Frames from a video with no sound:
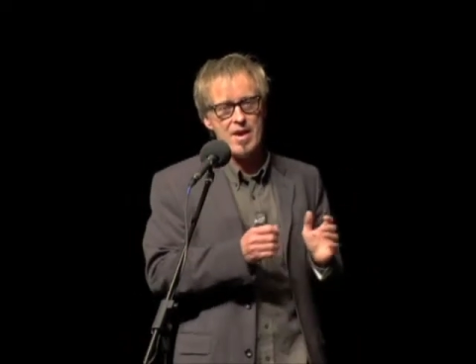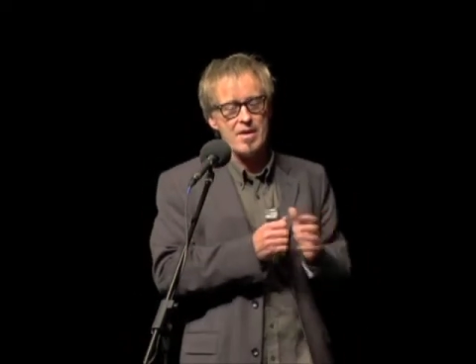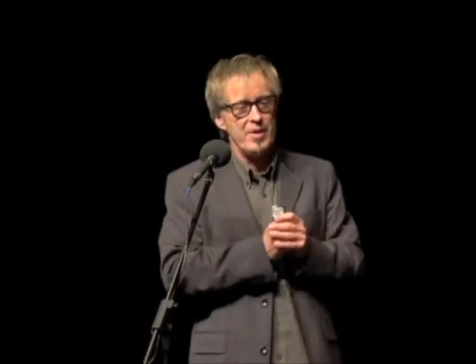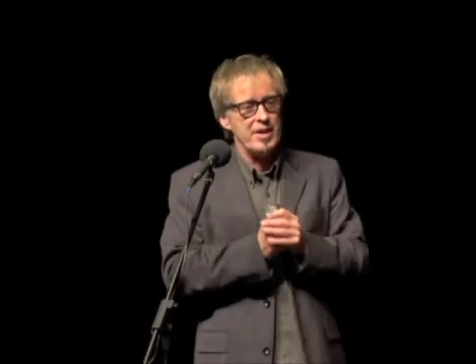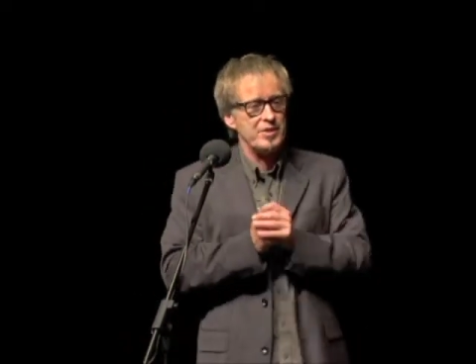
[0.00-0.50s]

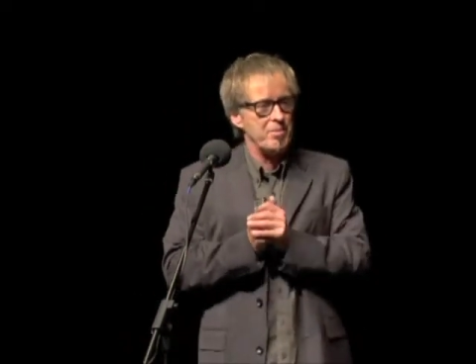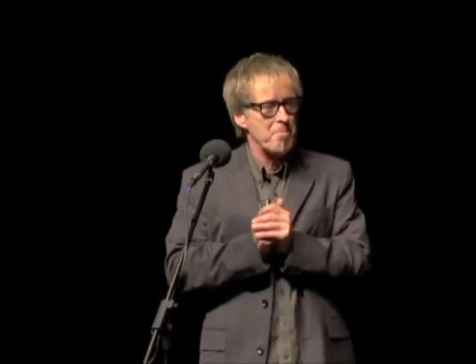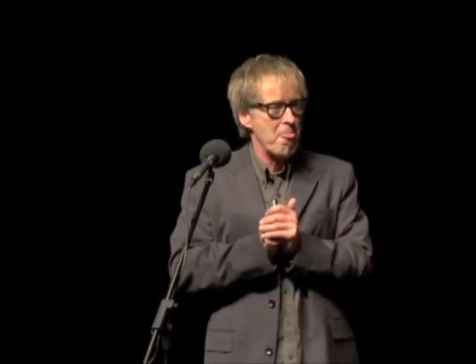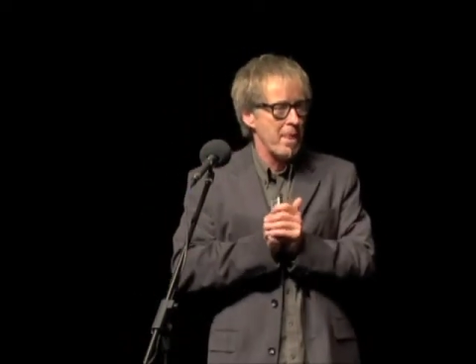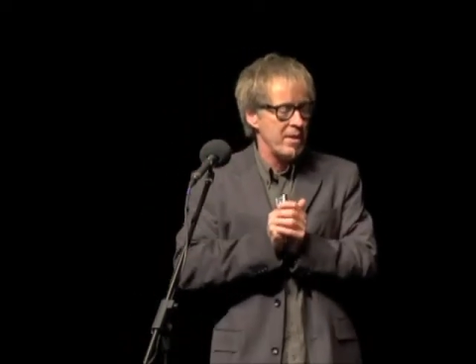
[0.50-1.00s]
on this.
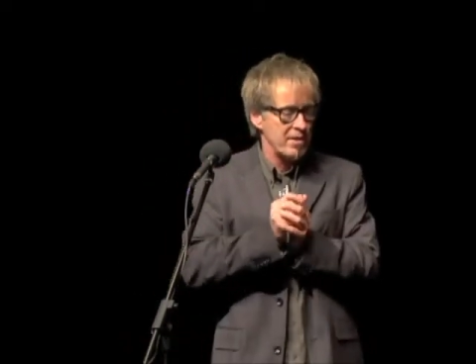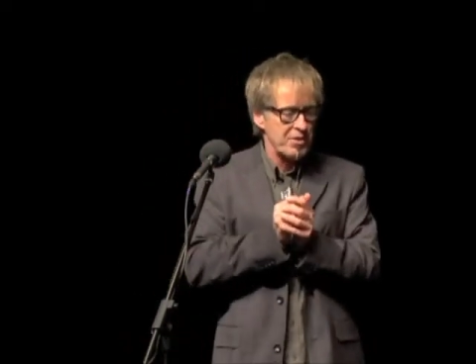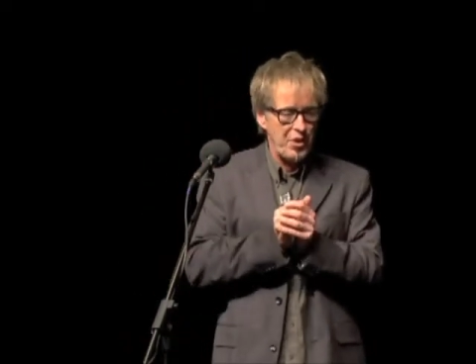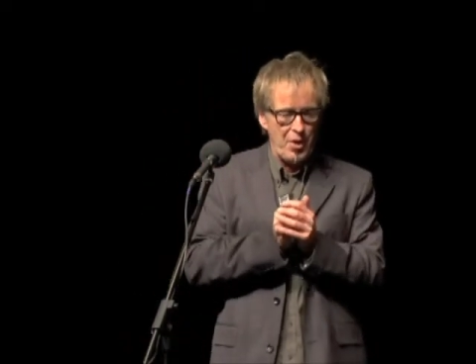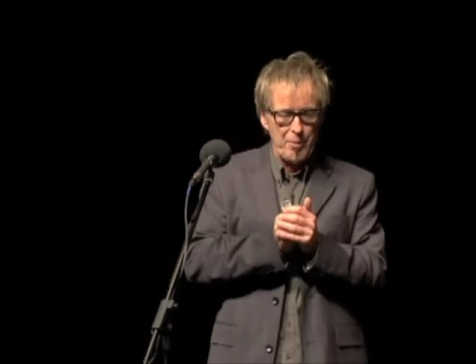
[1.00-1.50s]

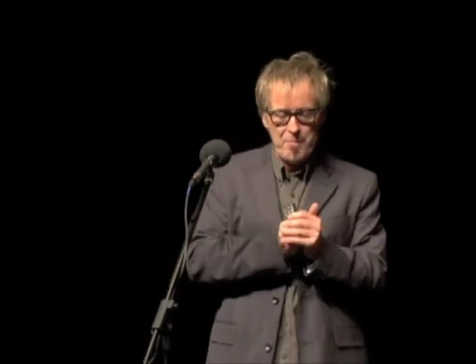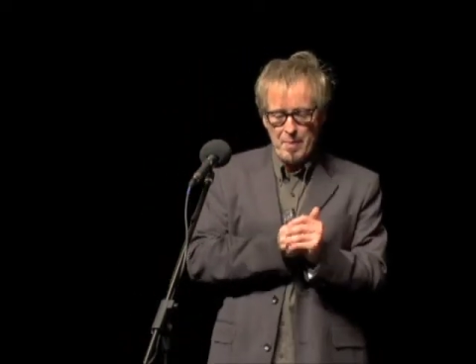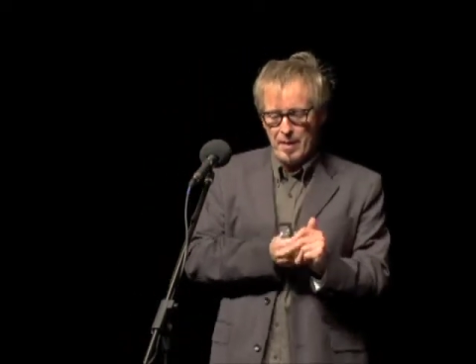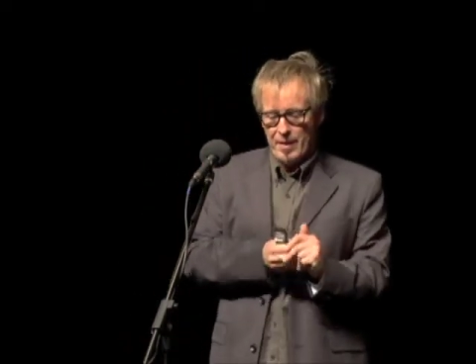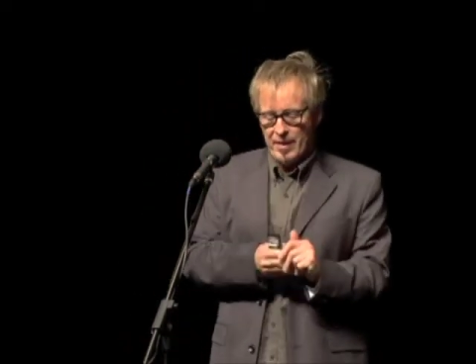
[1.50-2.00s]

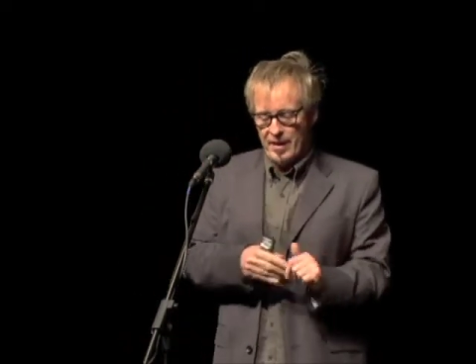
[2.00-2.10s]
So